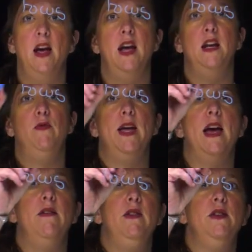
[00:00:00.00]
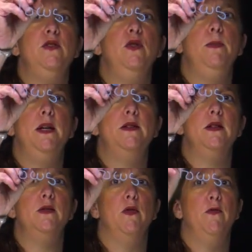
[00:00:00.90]
And if we have these two
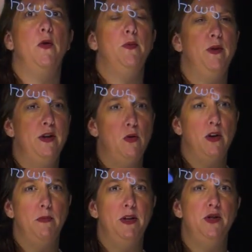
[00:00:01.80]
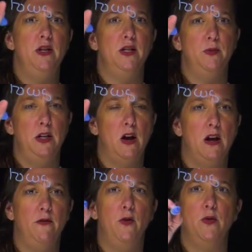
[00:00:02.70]
pieces, we know what our mission is, we know how
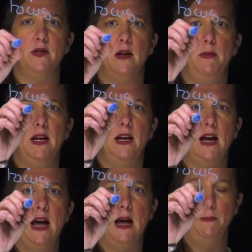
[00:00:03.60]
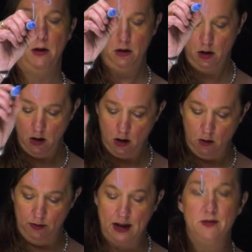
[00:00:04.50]
to focus on making it happen,
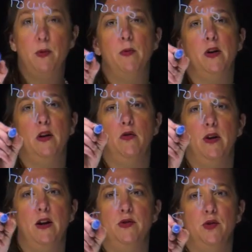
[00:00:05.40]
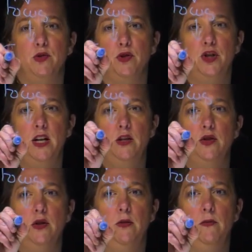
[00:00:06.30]
that's where we're going to create our social change.